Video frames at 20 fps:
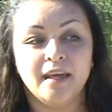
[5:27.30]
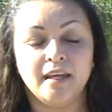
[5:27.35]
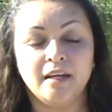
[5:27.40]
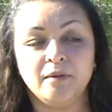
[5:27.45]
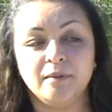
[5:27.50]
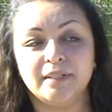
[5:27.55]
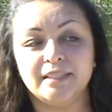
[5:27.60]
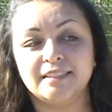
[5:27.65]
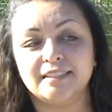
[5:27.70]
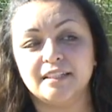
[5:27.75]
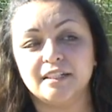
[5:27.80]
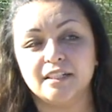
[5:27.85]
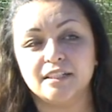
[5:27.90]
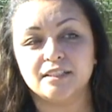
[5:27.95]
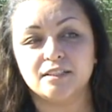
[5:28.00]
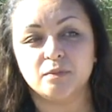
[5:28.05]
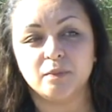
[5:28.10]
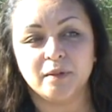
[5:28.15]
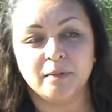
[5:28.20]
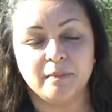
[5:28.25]
Anyways, the
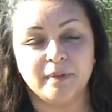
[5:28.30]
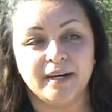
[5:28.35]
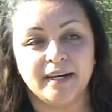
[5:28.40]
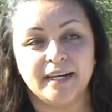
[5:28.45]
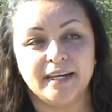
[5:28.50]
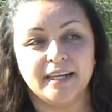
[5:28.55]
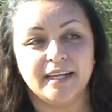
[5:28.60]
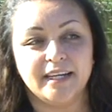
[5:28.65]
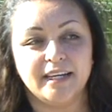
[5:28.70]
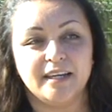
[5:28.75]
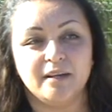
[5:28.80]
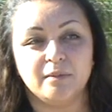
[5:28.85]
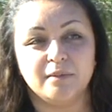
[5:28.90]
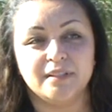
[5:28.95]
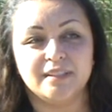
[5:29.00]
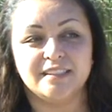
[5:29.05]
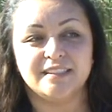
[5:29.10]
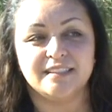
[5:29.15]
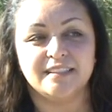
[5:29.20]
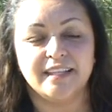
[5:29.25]
years went by. It
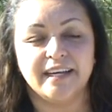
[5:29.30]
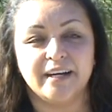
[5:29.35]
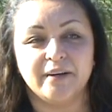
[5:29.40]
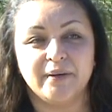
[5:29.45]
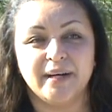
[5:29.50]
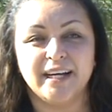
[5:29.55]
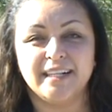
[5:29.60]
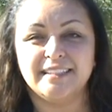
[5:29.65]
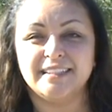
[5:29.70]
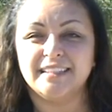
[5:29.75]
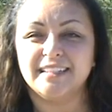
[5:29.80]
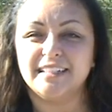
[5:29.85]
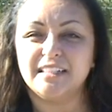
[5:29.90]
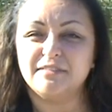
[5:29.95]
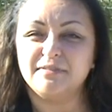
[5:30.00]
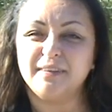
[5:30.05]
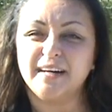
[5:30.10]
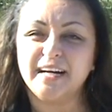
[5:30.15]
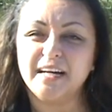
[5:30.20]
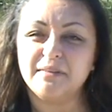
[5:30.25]
was now
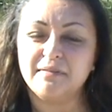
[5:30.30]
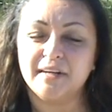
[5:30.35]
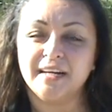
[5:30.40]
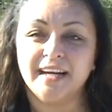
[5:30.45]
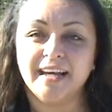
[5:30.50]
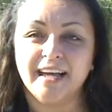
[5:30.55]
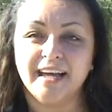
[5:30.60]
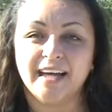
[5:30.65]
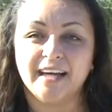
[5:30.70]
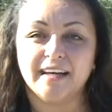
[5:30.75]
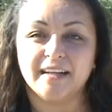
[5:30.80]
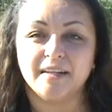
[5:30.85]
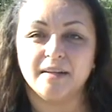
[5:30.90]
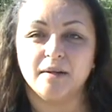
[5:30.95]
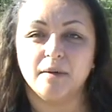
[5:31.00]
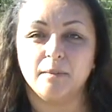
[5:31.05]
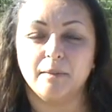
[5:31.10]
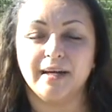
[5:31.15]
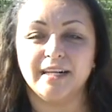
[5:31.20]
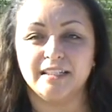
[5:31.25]
1995, and I had
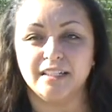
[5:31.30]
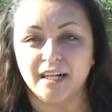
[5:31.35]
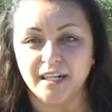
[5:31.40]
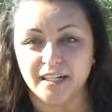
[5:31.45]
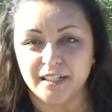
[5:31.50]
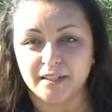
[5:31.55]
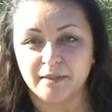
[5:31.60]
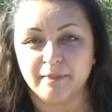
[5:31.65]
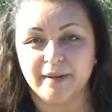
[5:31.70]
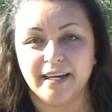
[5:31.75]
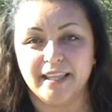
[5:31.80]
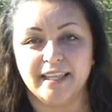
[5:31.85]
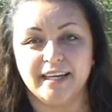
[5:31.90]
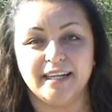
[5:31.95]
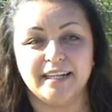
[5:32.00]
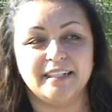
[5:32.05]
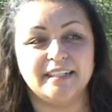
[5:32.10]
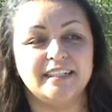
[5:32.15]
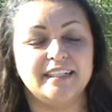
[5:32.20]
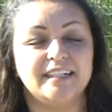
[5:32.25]
my daughter by
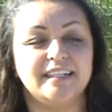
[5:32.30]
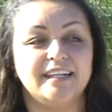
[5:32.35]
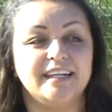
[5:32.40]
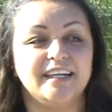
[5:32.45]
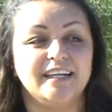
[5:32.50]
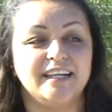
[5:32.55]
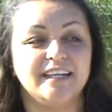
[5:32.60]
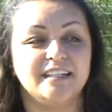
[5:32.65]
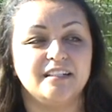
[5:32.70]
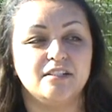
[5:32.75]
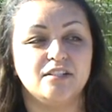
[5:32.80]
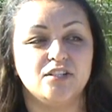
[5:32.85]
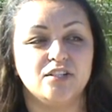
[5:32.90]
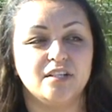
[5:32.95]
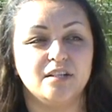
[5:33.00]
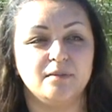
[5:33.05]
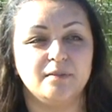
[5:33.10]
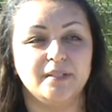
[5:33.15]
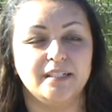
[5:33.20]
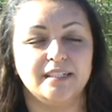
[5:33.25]
then, and
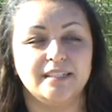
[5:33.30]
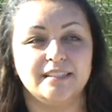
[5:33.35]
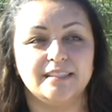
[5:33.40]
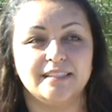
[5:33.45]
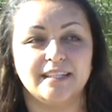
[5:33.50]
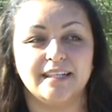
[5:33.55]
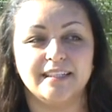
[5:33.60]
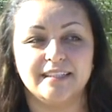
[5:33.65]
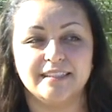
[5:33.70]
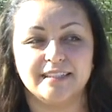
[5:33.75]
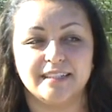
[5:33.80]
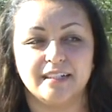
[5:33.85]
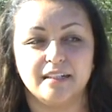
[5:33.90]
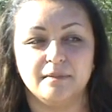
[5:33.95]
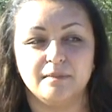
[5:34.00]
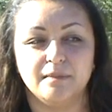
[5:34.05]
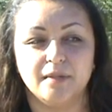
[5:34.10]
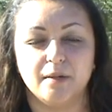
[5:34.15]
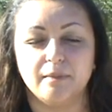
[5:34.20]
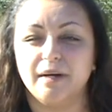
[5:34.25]
she was at the
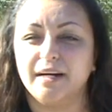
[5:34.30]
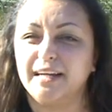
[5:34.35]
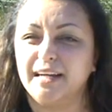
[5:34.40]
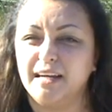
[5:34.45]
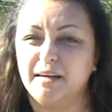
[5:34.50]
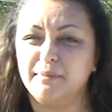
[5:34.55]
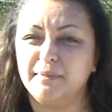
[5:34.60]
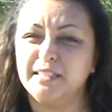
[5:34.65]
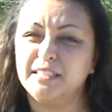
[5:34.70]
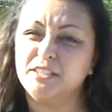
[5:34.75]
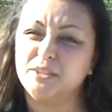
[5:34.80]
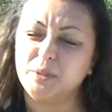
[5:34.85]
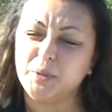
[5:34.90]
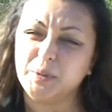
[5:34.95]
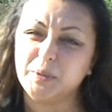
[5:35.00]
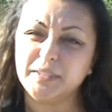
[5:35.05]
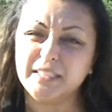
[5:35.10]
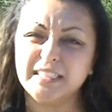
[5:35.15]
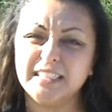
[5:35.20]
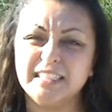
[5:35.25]
time about 8 months
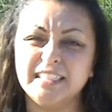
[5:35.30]
old.